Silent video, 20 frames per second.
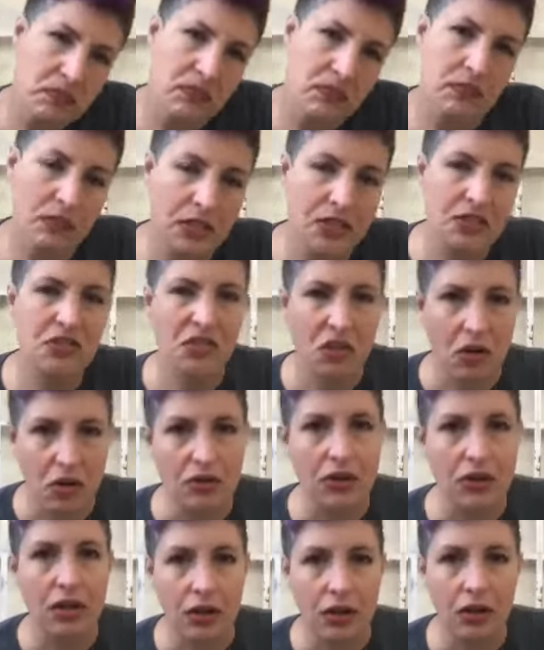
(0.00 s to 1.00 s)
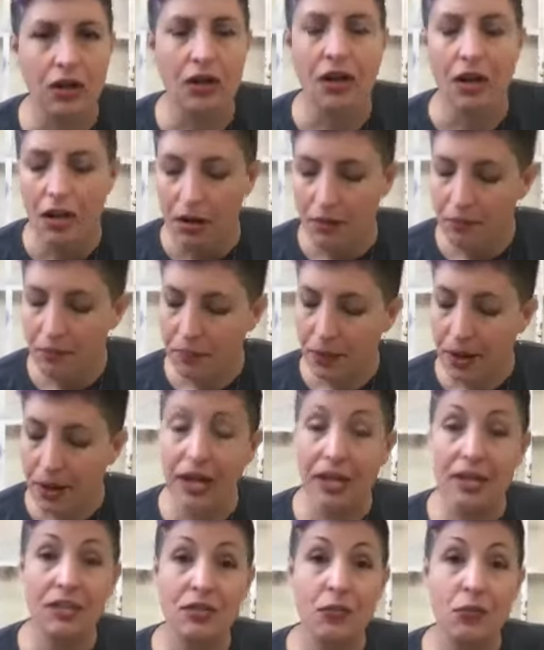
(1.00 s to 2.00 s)
Let's start there.
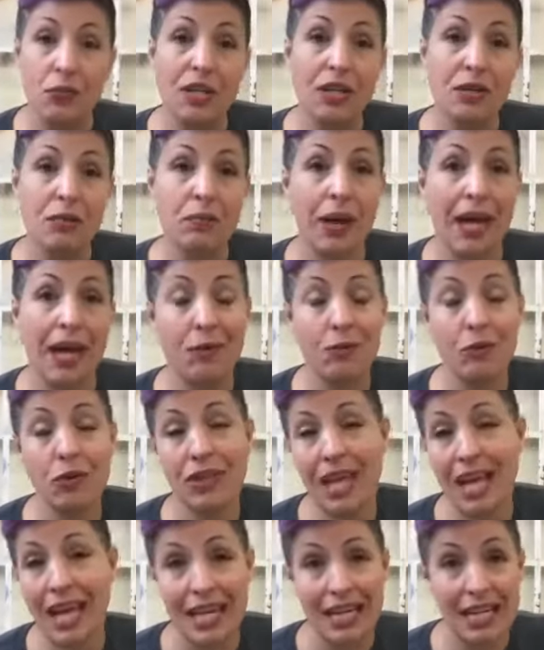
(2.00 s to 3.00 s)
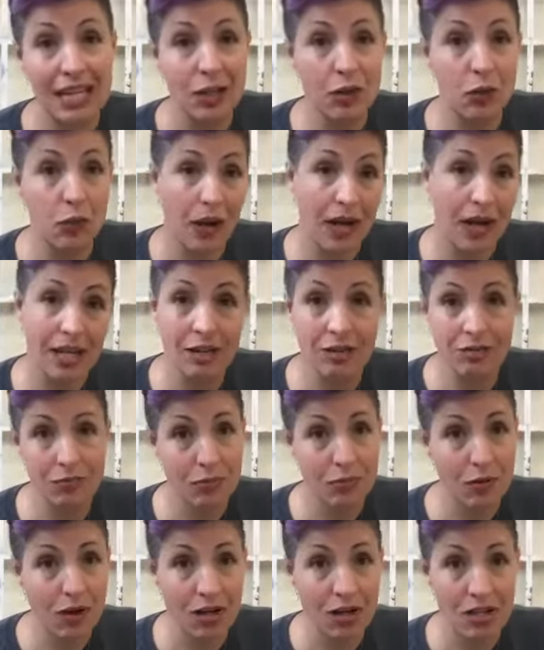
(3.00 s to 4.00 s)
But we can paint with any grade of
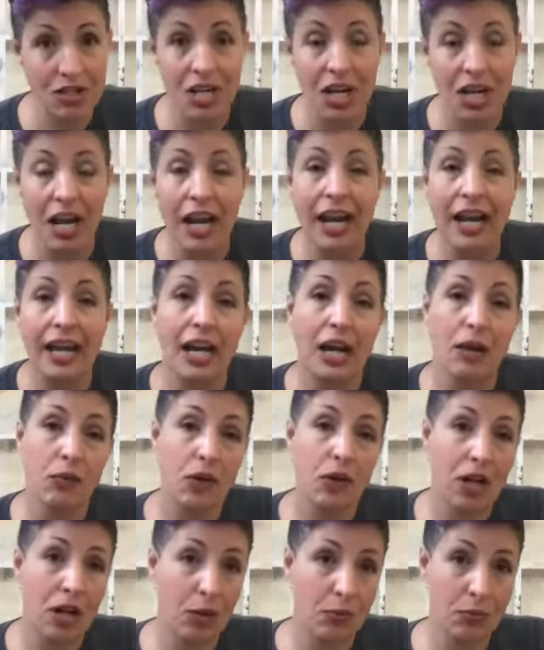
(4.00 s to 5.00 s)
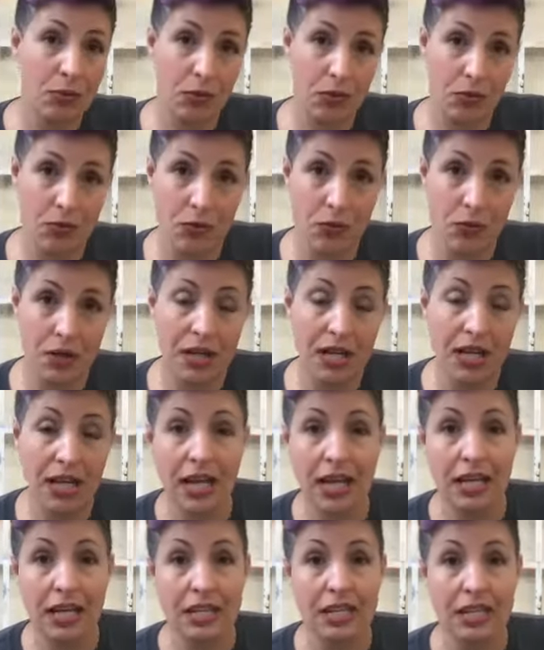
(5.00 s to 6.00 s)
brush, and I will help you through it.
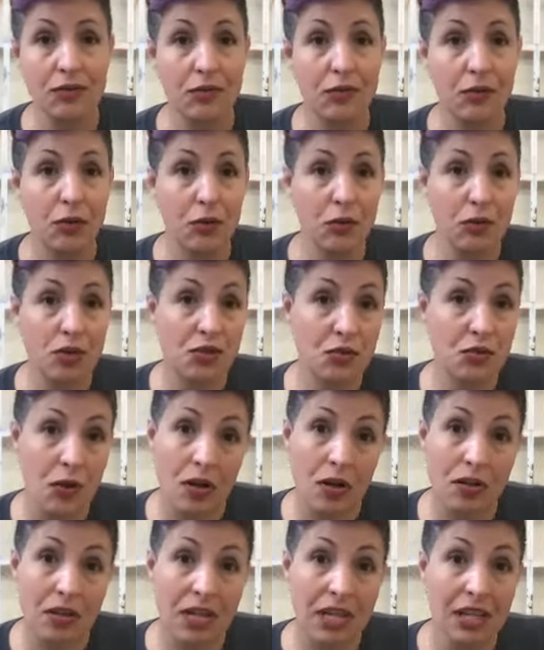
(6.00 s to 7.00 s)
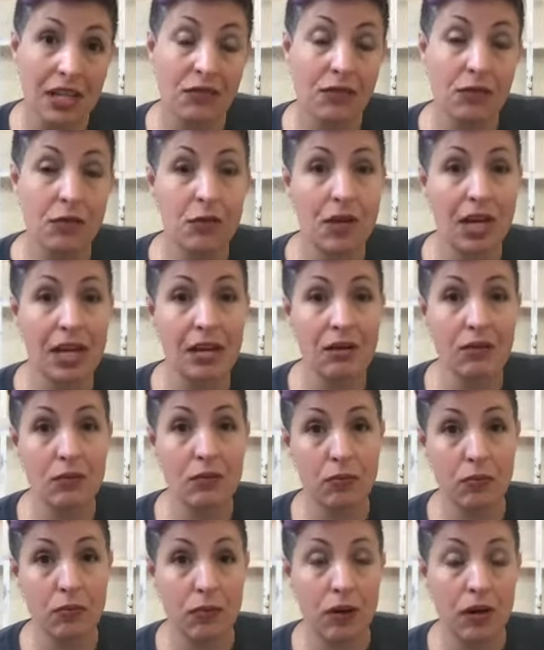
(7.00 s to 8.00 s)
And if you're struggling, if you can't
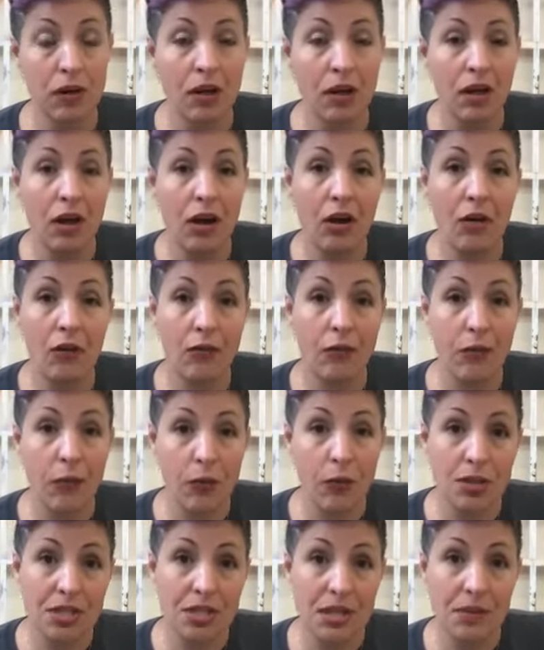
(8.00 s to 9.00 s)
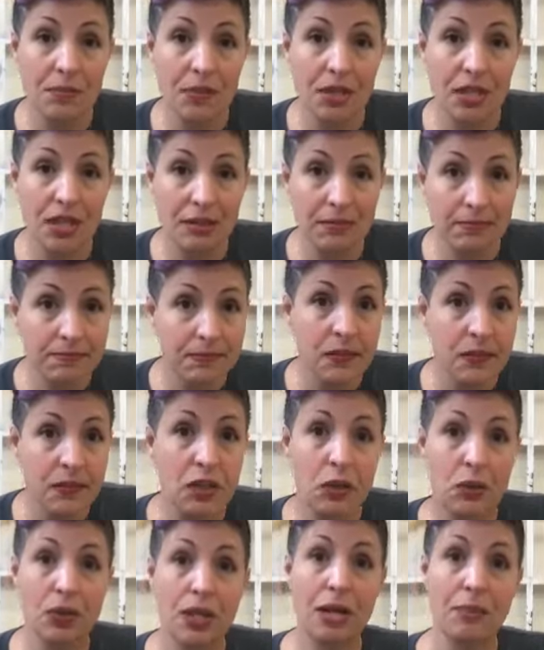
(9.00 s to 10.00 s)
afford something,
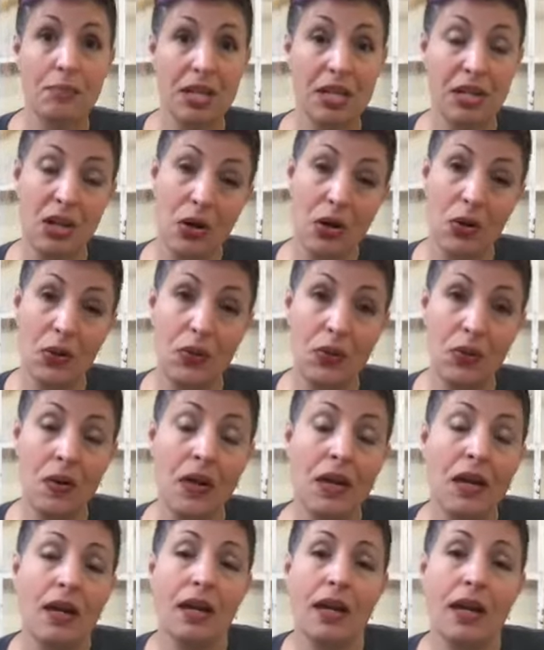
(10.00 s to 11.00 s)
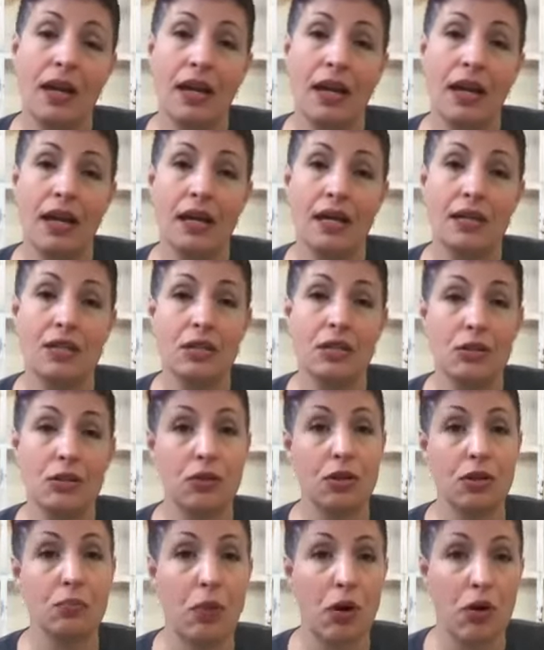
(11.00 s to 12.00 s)
you let me know, and you
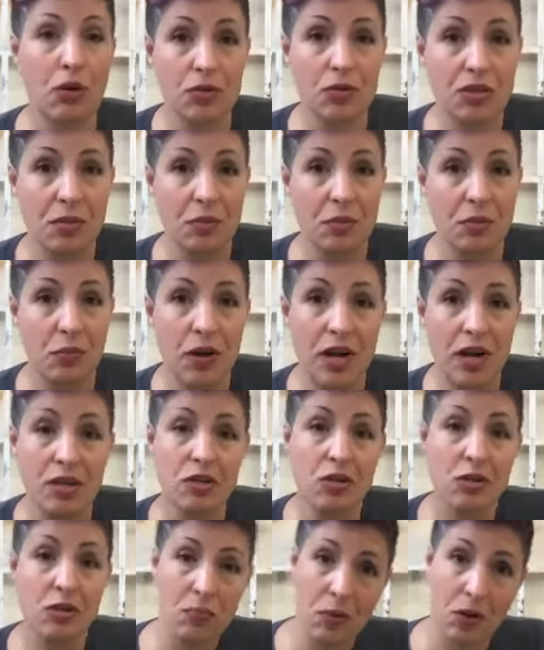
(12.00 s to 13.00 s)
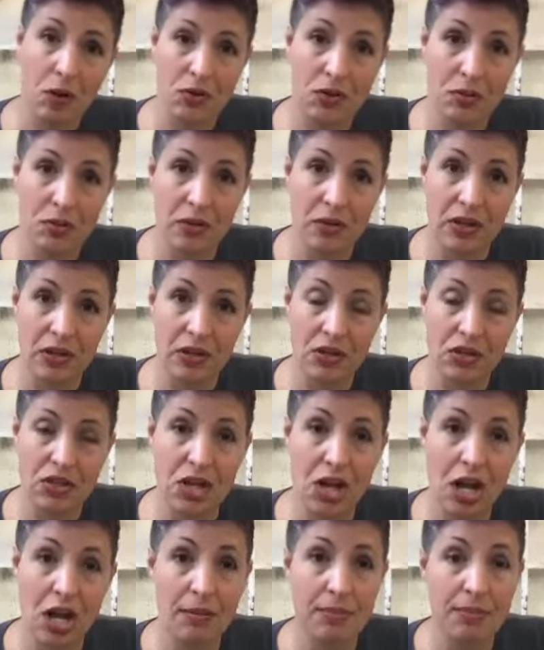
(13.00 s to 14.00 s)
can borrow some of mine. You can borrow some out of the
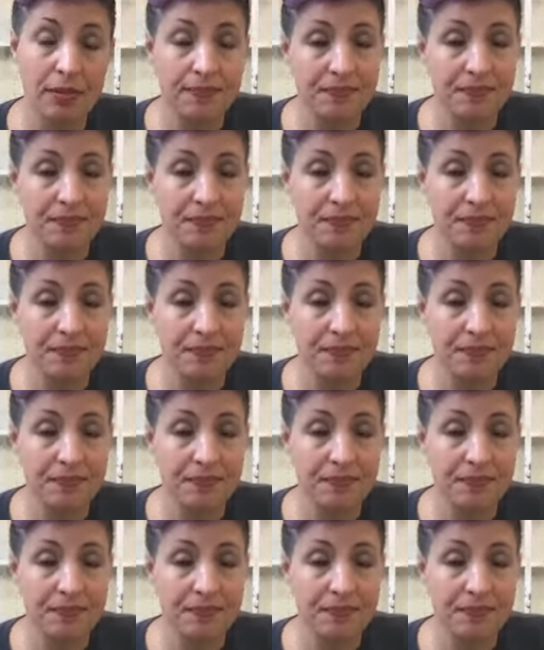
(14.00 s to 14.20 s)
shop.